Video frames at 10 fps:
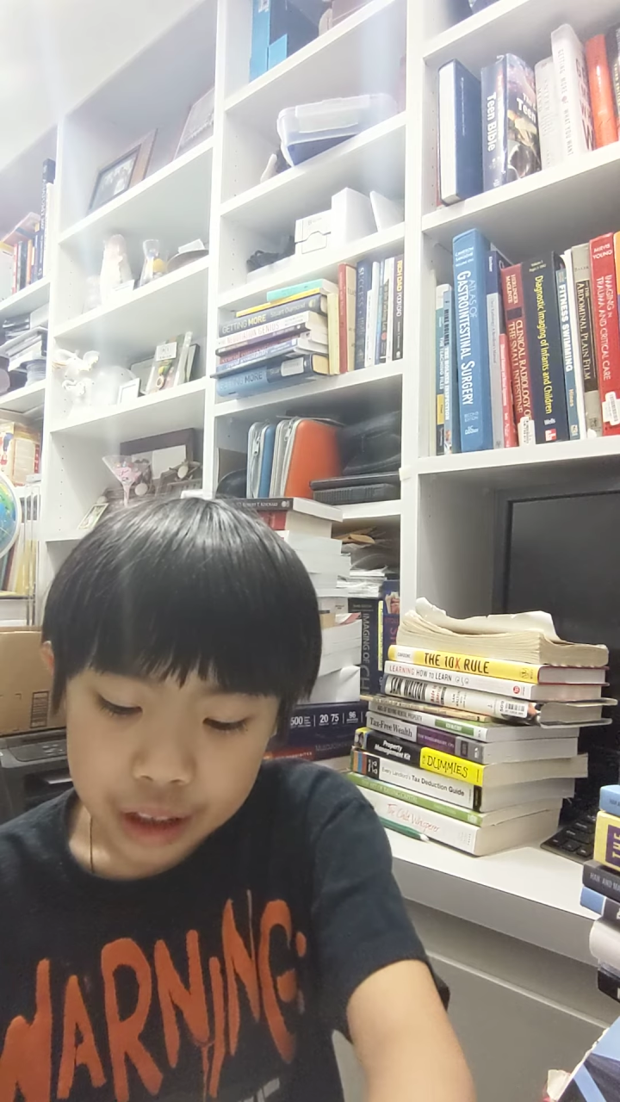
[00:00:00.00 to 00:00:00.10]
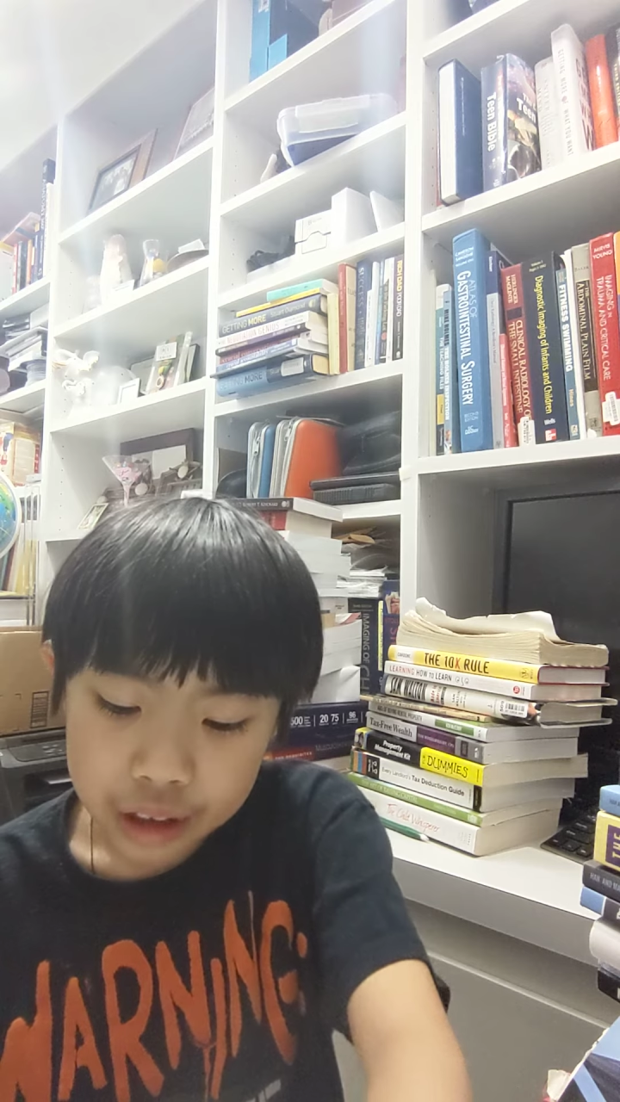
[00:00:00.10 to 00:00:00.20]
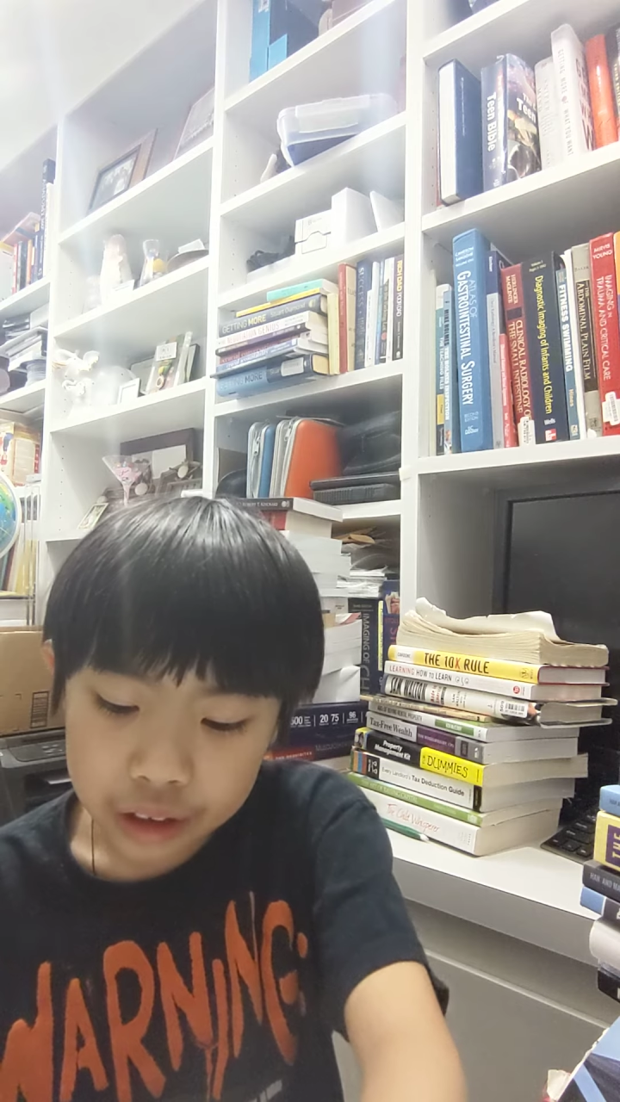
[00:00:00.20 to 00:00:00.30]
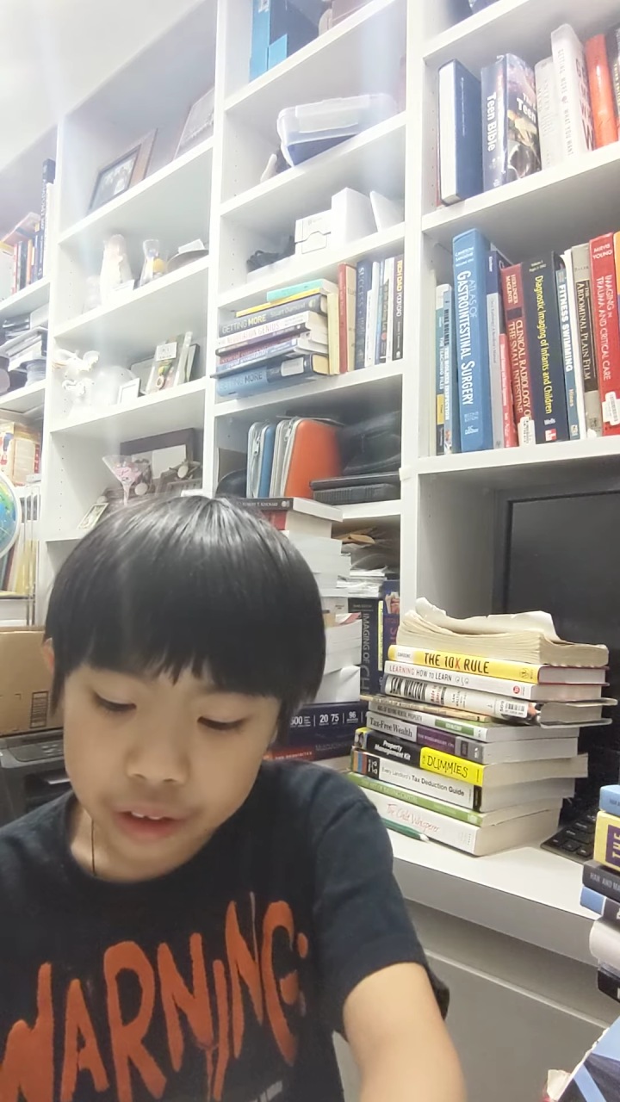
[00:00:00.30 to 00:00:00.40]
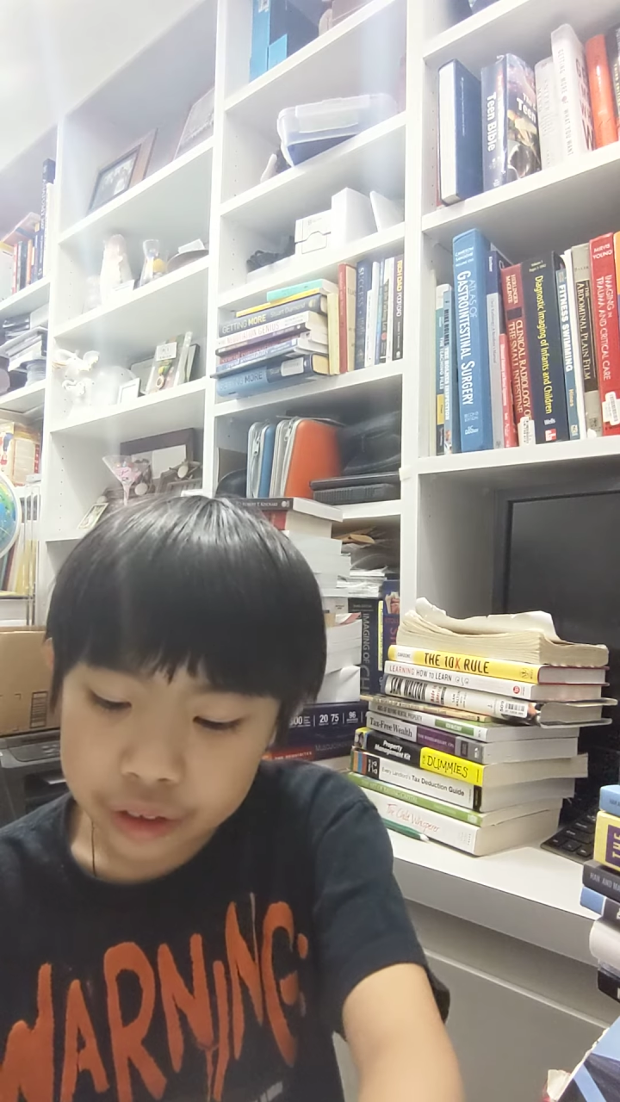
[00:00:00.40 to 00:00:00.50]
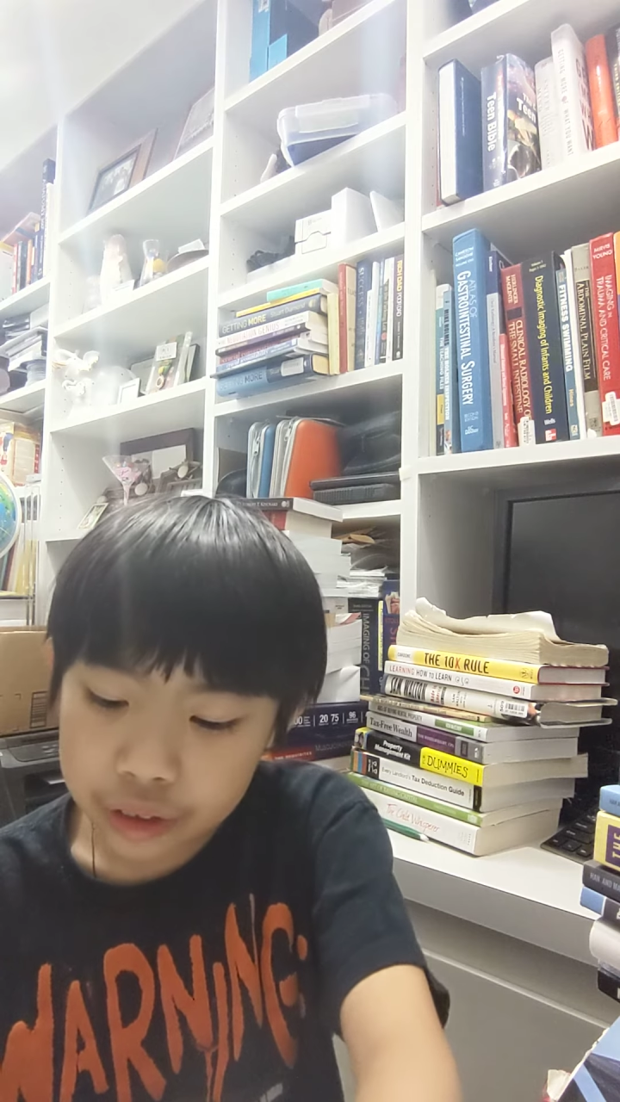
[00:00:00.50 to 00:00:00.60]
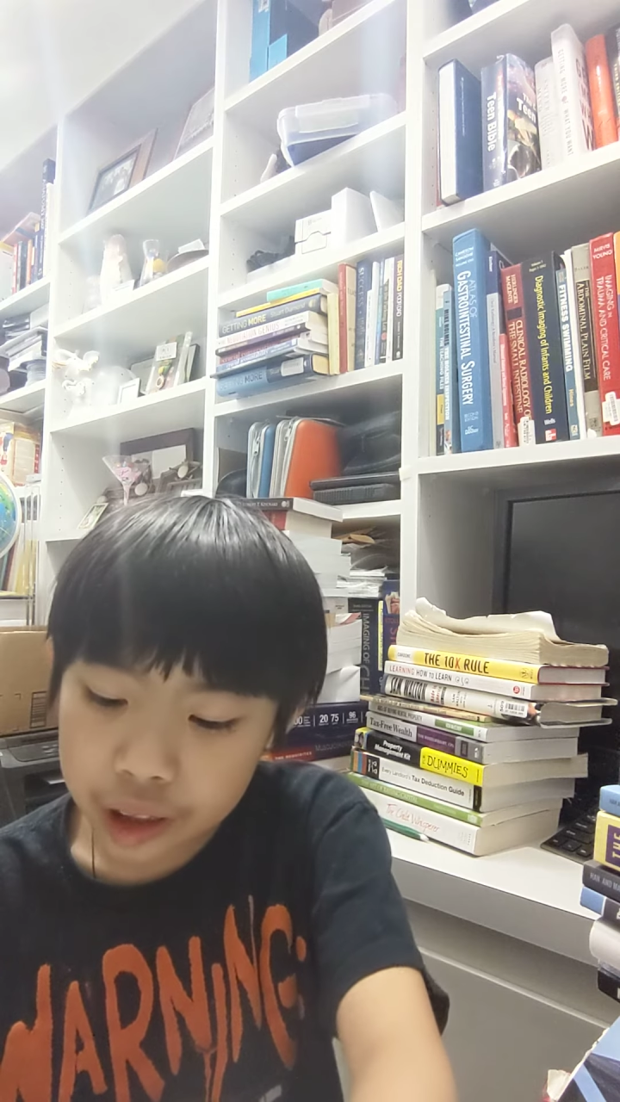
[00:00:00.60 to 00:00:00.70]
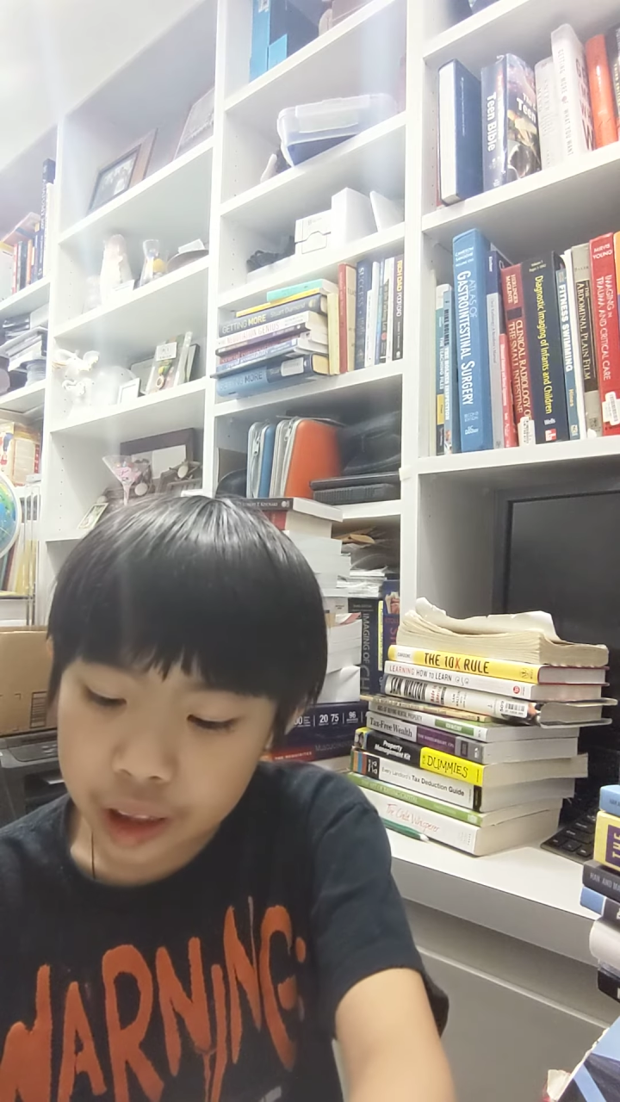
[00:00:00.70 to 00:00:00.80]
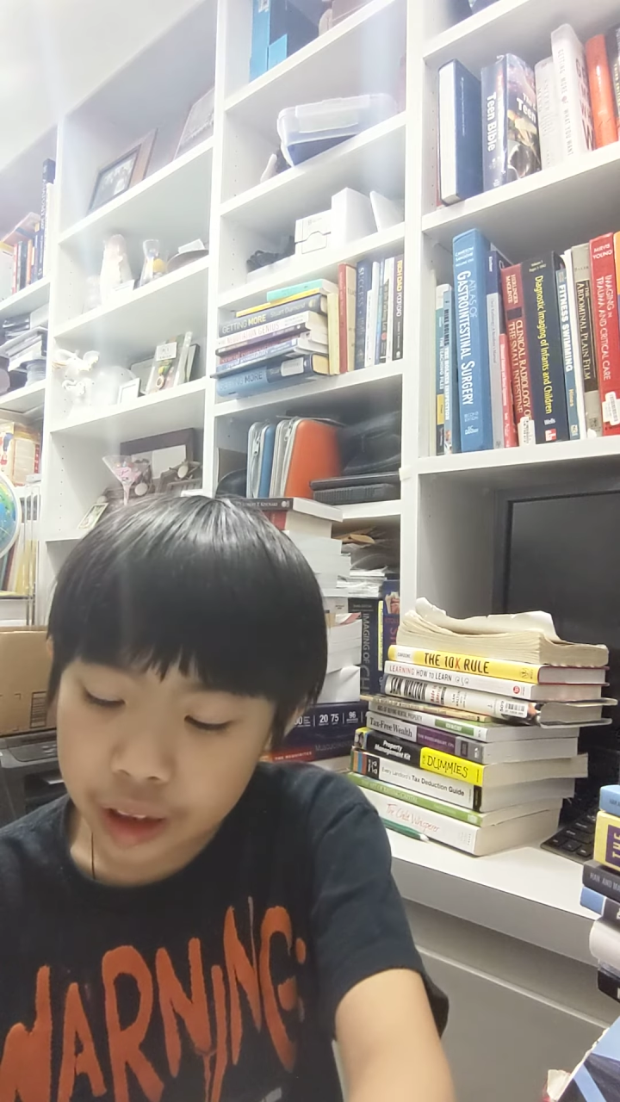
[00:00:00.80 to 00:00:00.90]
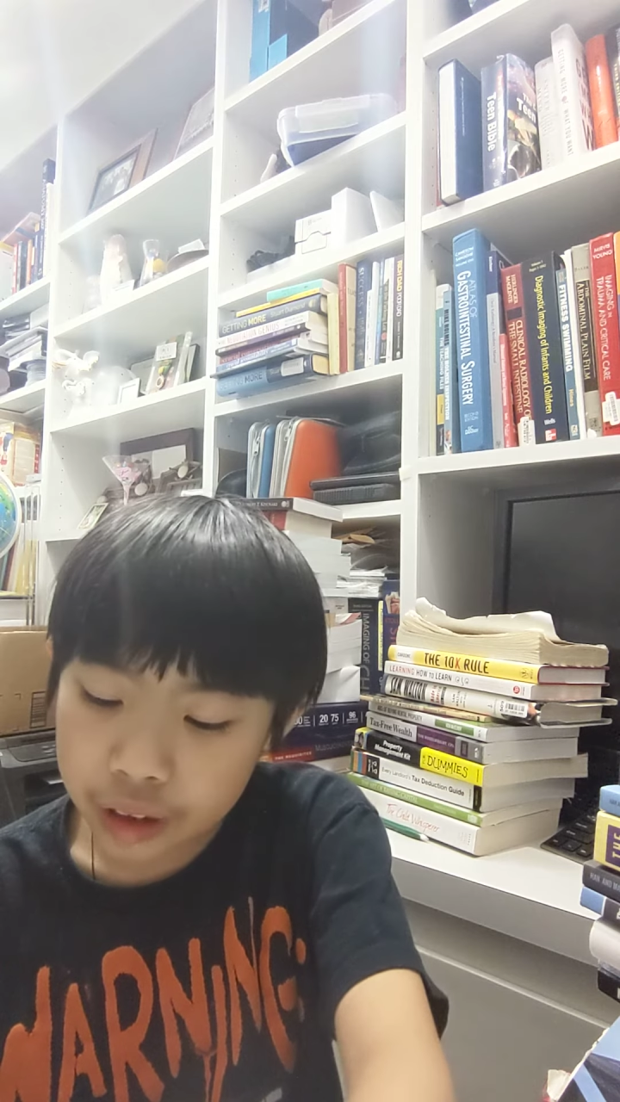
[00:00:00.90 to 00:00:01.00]
Little do
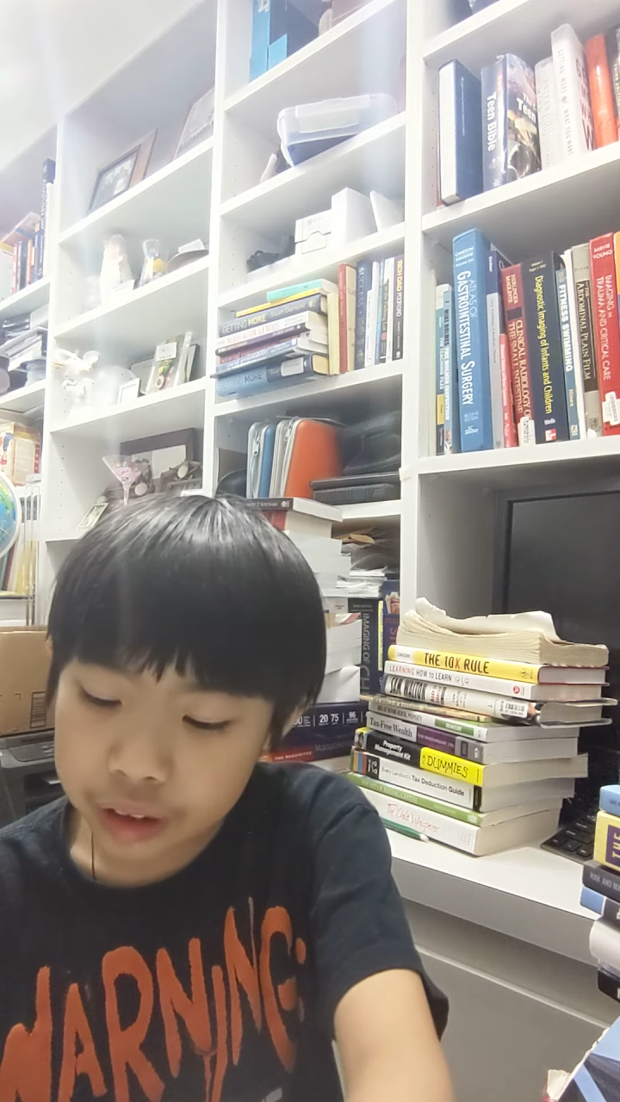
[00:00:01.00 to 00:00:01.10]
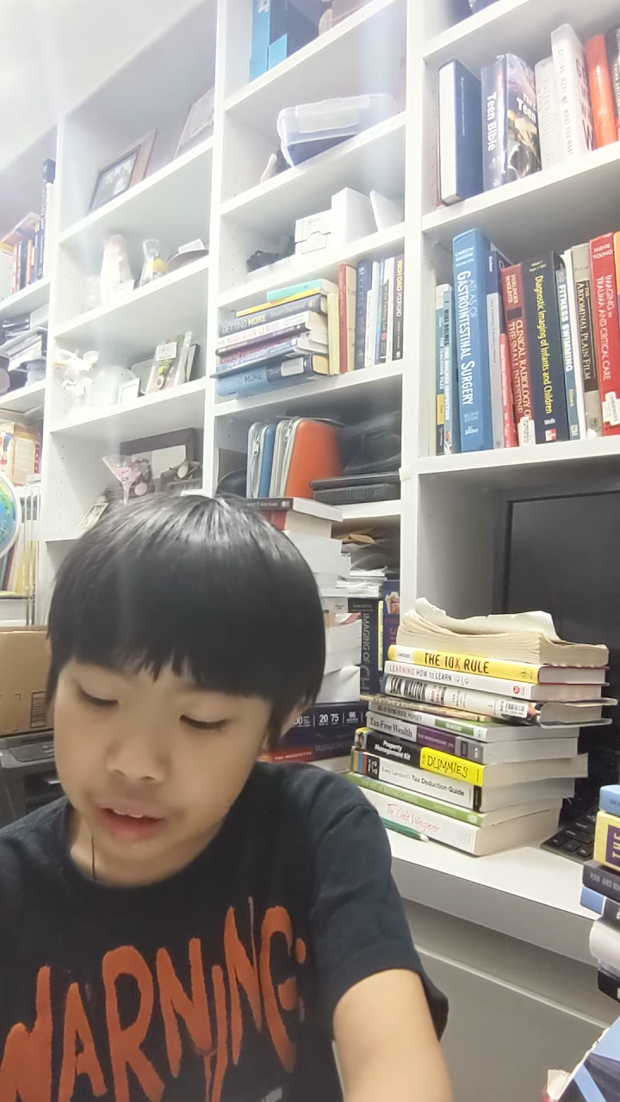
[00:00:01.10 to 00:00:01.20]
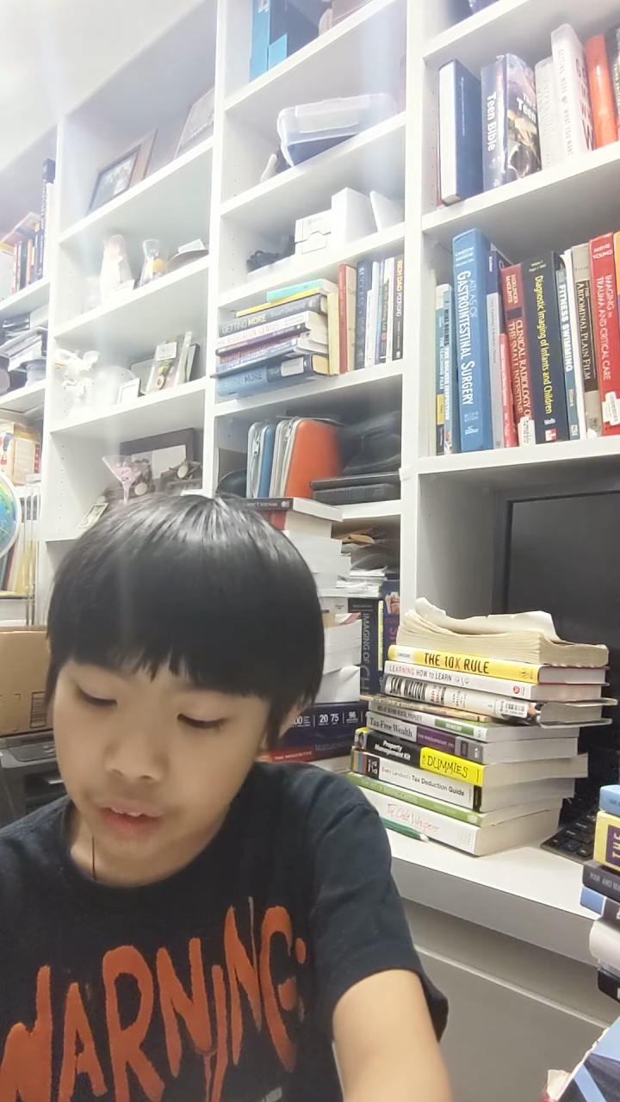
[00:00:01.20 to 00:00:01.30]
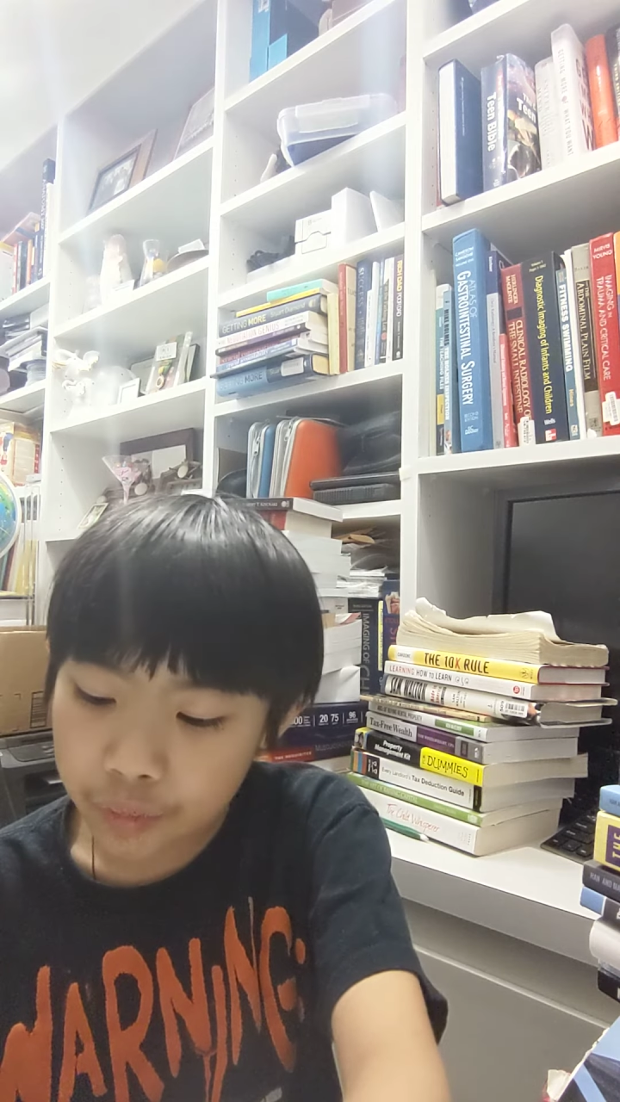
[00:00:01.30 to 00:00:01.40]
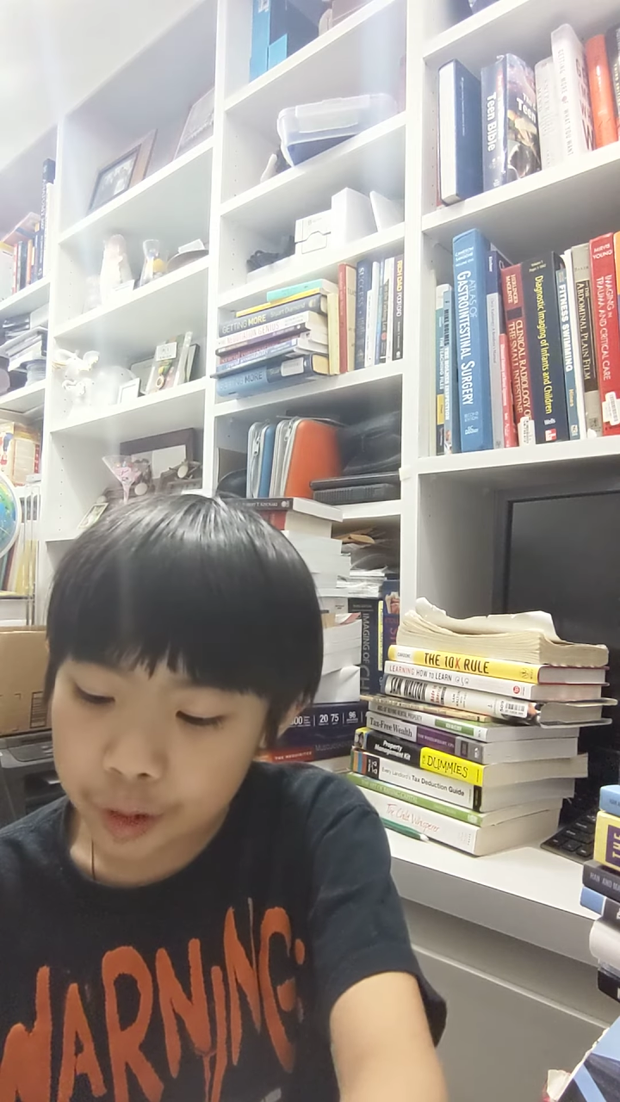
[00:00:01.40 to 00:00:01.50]
they know that they have